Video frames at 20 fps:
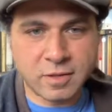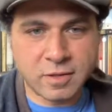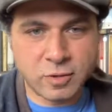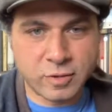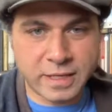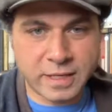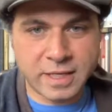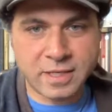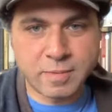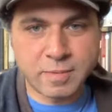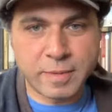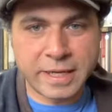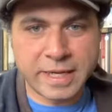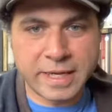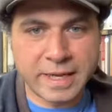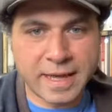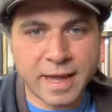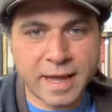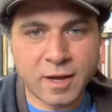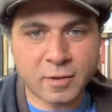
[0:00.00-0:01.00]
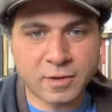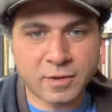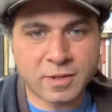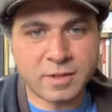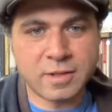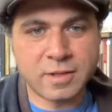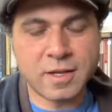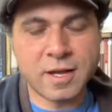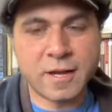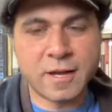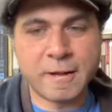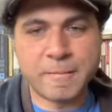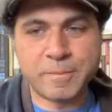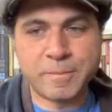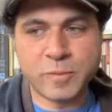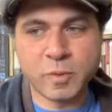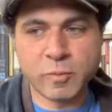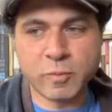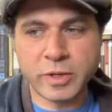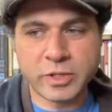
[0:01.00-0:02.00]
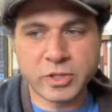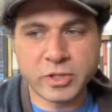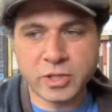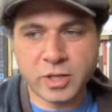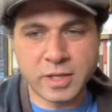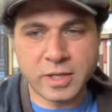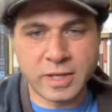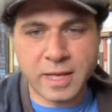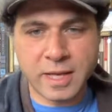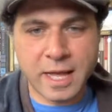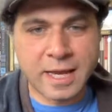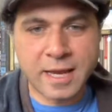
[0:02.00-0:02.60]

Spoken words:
two kids making out, which in